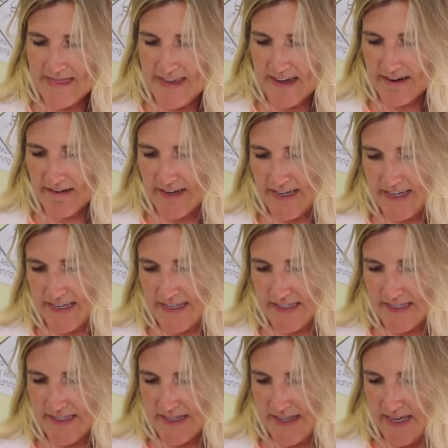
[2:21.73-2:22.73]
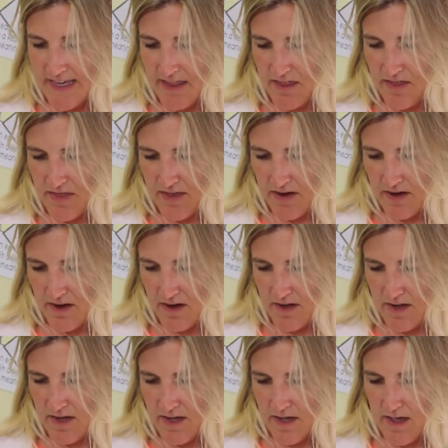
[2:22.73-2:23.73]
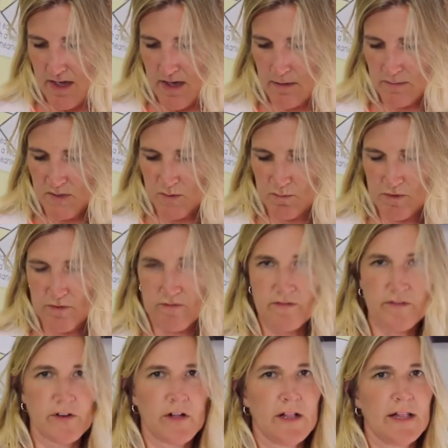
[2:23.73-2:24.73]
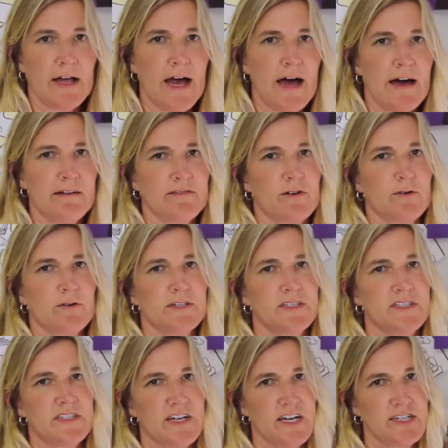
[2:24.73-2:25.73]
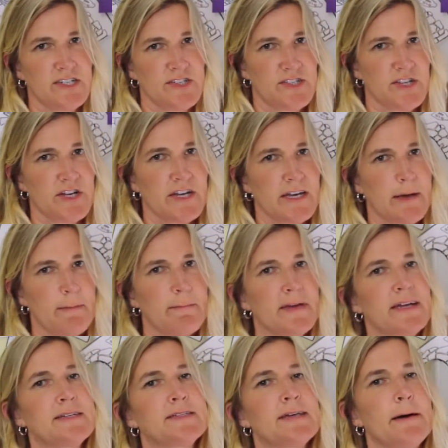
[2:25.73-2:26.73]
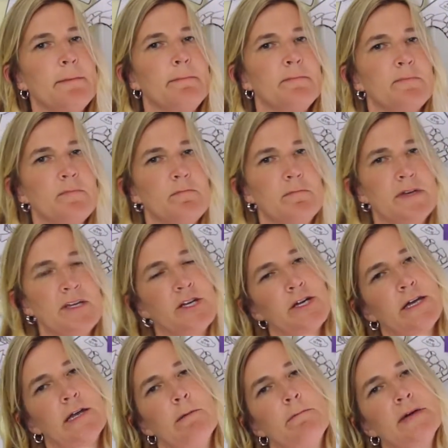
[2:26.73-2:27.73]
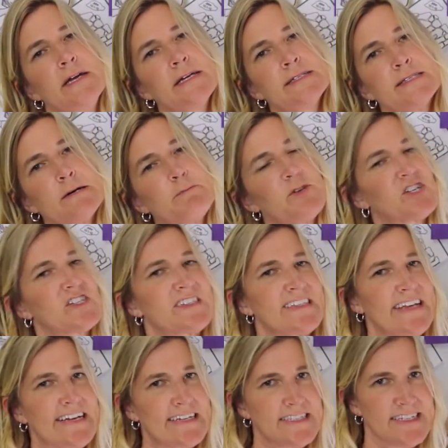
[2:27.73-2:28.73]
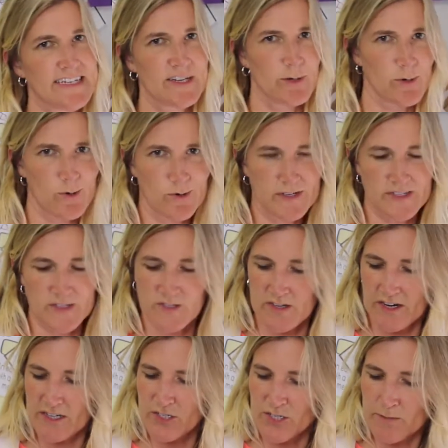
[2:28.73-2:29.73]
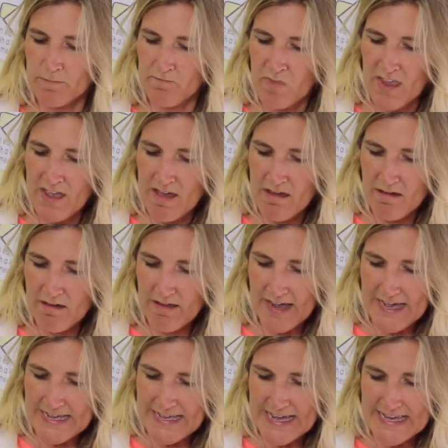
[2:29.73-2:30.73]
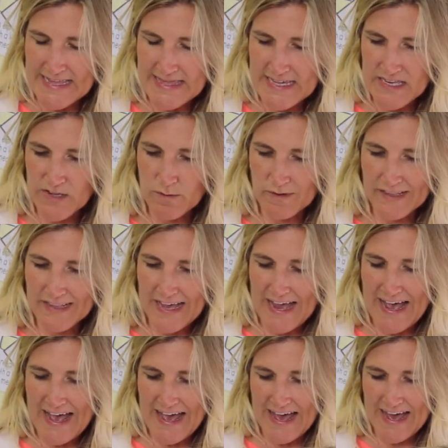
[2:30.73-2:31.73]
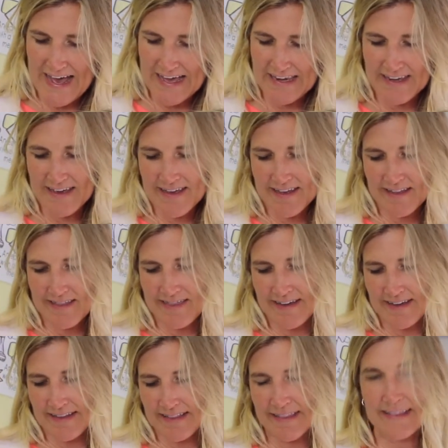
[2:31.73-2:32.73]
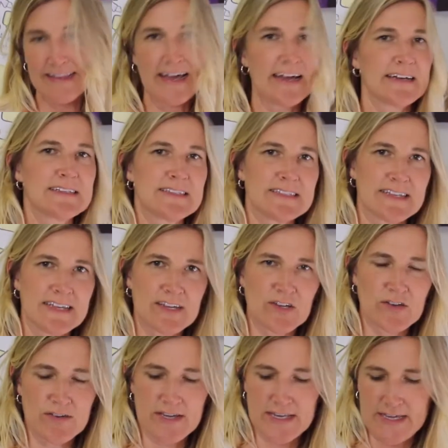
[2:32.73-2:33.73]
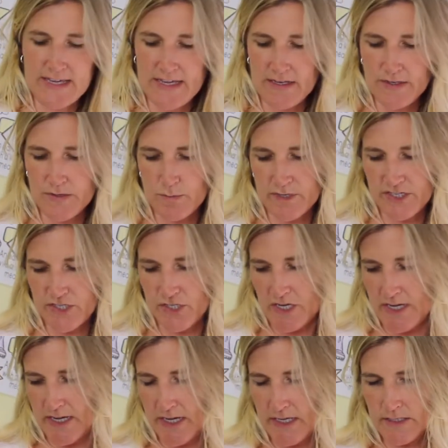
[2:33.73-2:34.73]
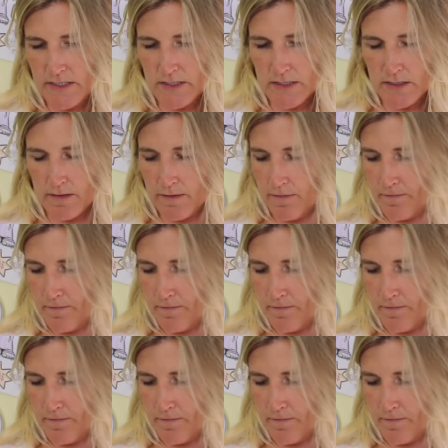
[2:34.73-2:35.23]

there is the 3rd spoonful of cornstarch. So you're gonna mix up your sand and your cornstarch. Okay, and then you will add the last ingredient, which is